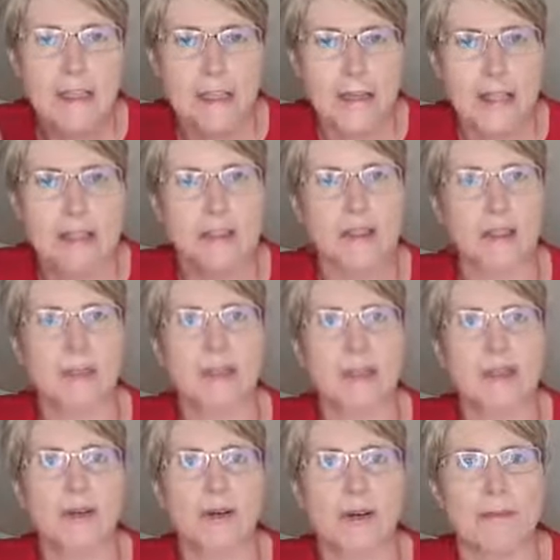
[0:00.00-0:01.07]
that's going to be
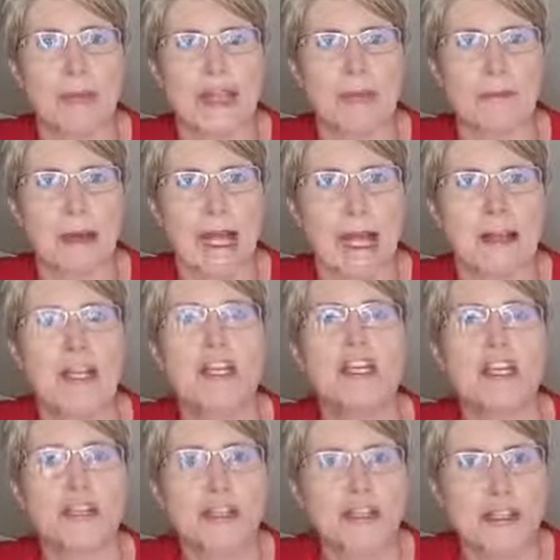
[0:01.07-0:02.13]
your meal plan.
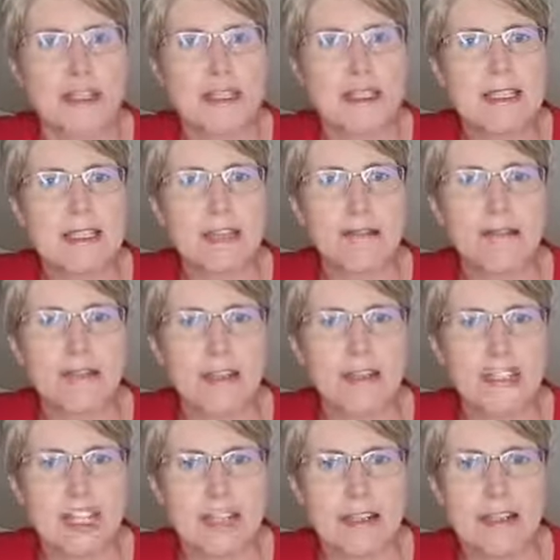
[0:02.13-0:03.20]
You do the same for your
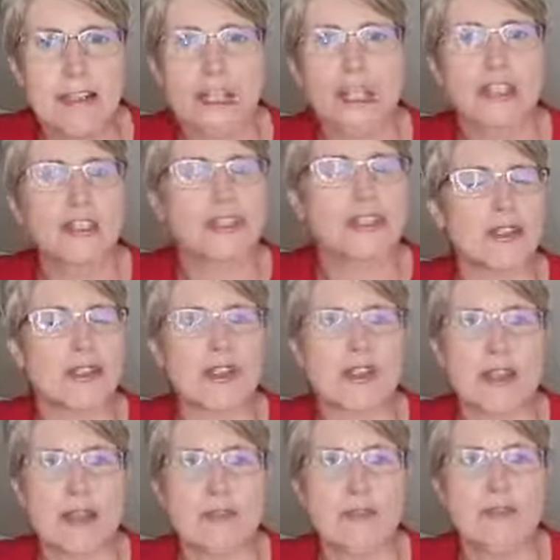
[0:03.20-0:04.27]
dinner, you the
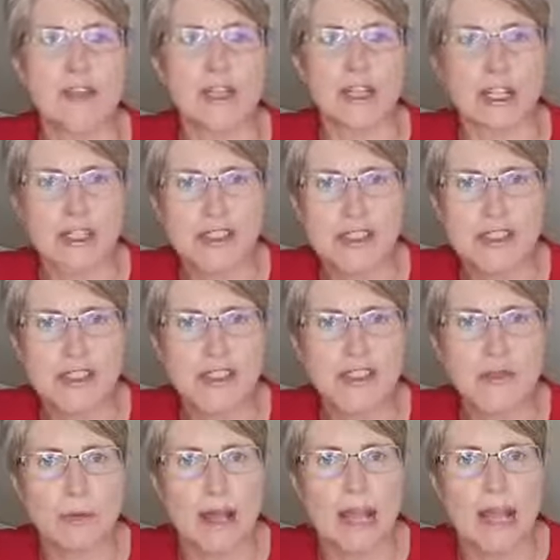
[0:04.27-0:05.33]
same for your lunches as
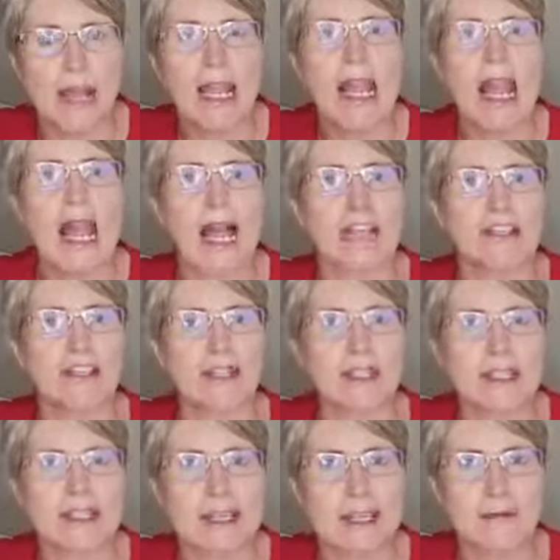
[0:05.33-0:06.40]
well, and you do the
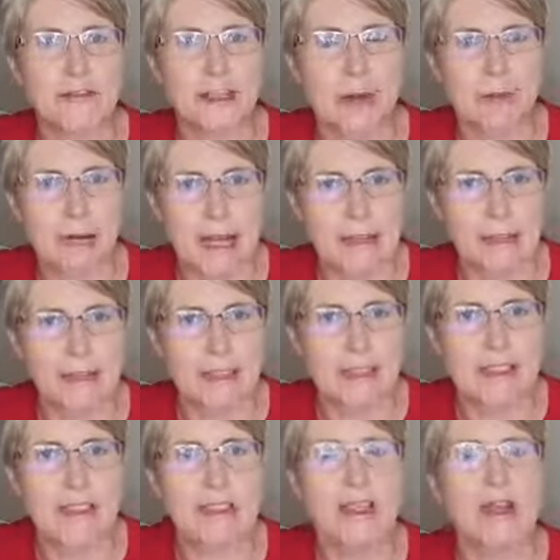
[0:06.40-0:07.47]
same for your
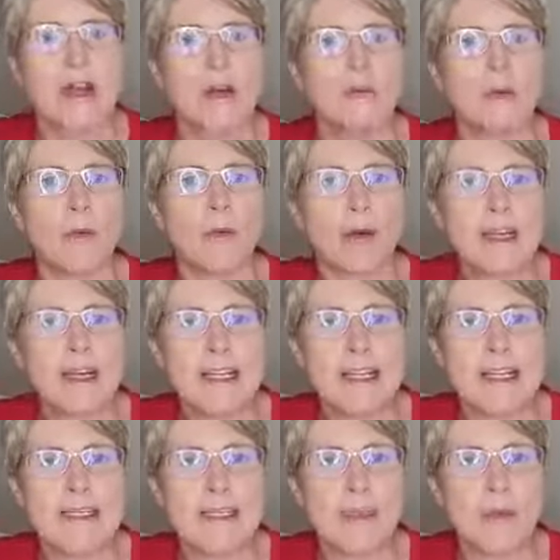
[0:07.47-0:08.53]
breakfasts. But what it
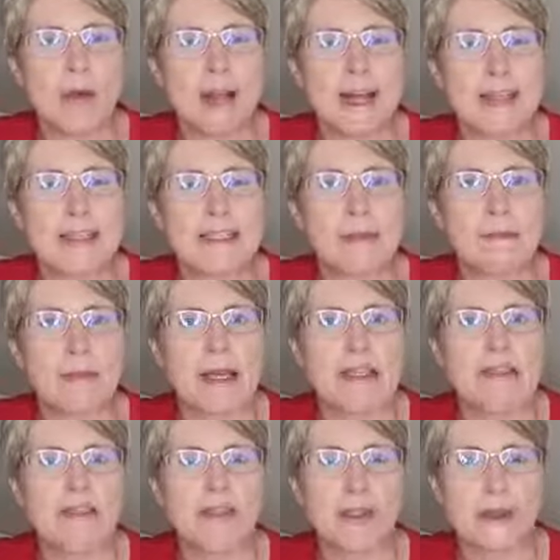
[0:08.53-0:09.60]
is as well is it means
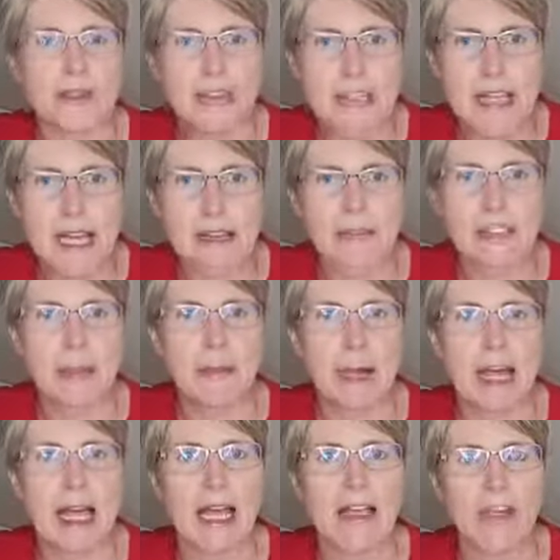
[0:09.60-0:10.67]
that you have a definite
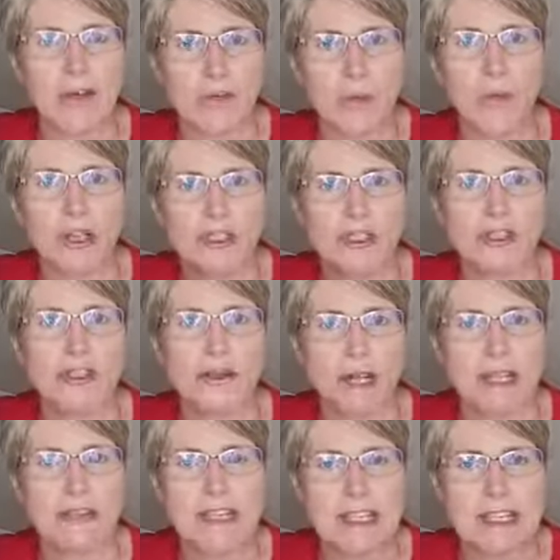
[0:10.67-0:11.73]
plan of what you
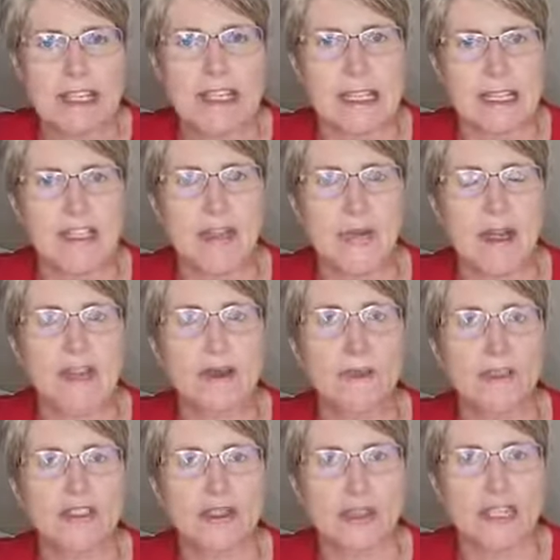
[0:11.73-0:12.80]
are eating each week,
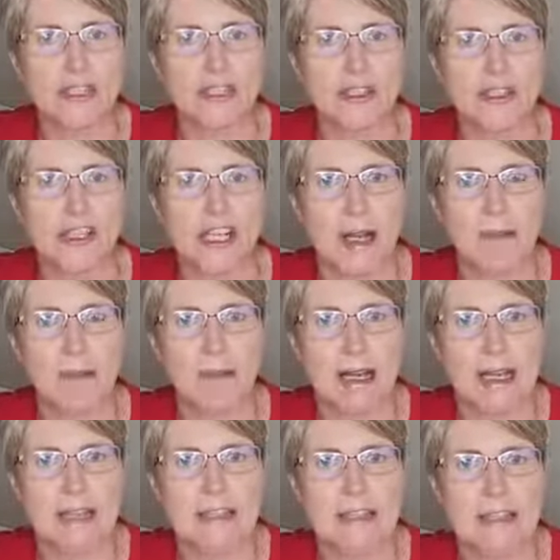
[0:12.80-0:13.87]
what's going into your shopping
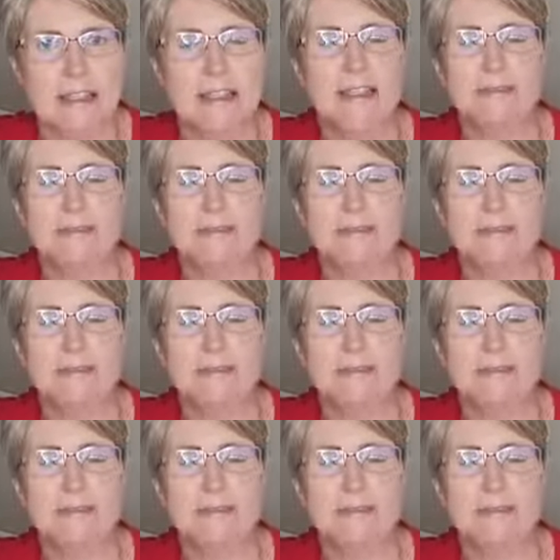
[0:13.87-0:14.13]
basket.